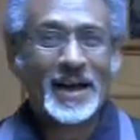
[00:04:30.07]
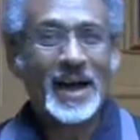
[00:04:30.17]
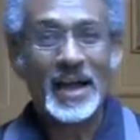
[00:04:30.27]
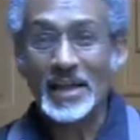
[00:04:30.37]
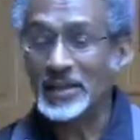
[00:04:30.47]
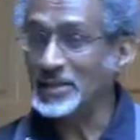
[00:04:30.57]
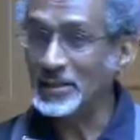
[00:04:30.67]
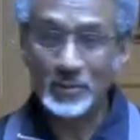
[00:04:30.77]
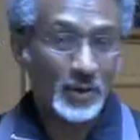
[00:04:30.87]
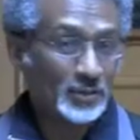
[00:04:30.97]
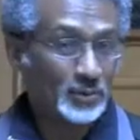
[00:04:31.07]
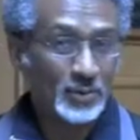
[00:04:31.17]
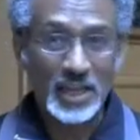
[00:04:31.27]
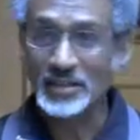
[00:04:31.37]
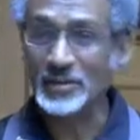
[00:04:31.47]
I didn't want to
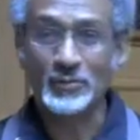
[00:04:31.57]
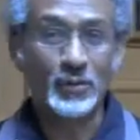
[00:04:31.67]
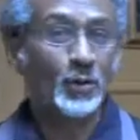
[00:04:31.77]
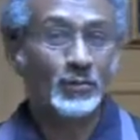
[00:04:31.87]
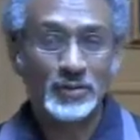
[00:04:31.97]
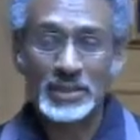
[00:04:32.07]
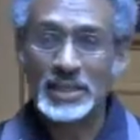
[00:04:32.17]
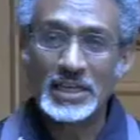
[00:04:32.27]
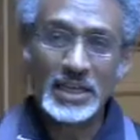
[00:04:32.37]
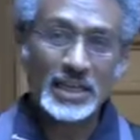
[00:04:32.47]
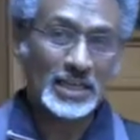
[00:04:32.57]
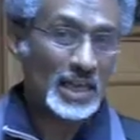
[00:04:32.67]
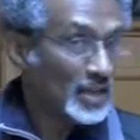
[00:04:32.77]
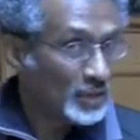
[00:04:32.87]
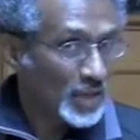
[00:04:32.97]
get involved in
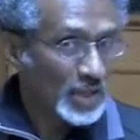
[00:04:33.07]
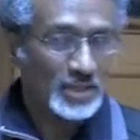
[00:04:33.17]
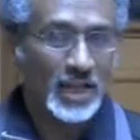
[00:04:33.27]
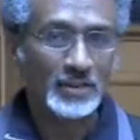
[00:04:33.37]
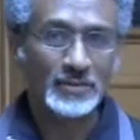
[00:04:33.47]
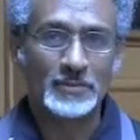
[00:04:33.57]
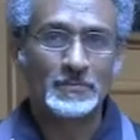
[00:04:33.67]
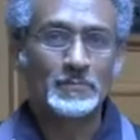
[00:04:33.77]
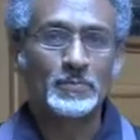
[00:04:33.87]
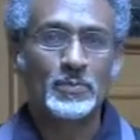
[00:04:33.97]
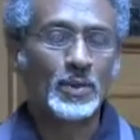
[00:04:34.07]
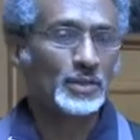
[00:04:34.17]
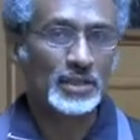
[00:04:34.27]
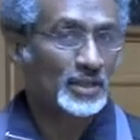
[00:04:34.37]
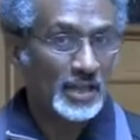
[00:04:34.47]
anything that
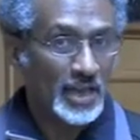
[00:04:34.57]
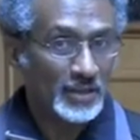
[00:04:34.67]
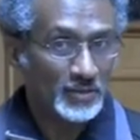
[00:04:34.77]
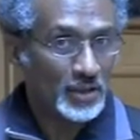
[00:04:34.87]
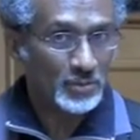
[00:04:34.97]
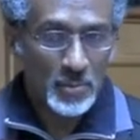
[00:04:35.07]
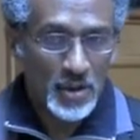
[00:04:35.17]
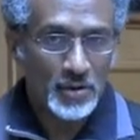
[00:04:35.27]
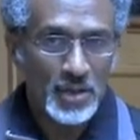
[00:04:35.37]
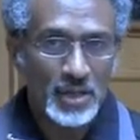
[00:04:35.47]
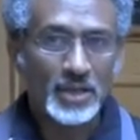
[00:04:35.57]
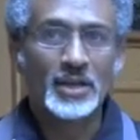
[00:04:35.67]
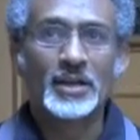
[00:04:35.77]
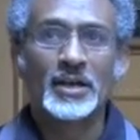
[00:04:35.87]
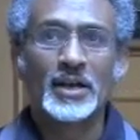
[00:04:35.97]
I didn't like Saint Mary,
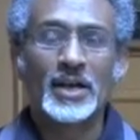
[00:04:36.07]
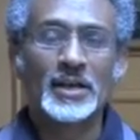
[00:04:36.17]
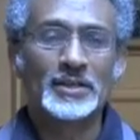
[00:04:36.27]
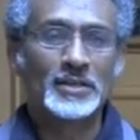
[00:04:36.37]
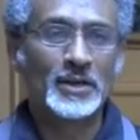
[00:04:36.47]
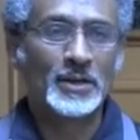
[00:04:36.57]
and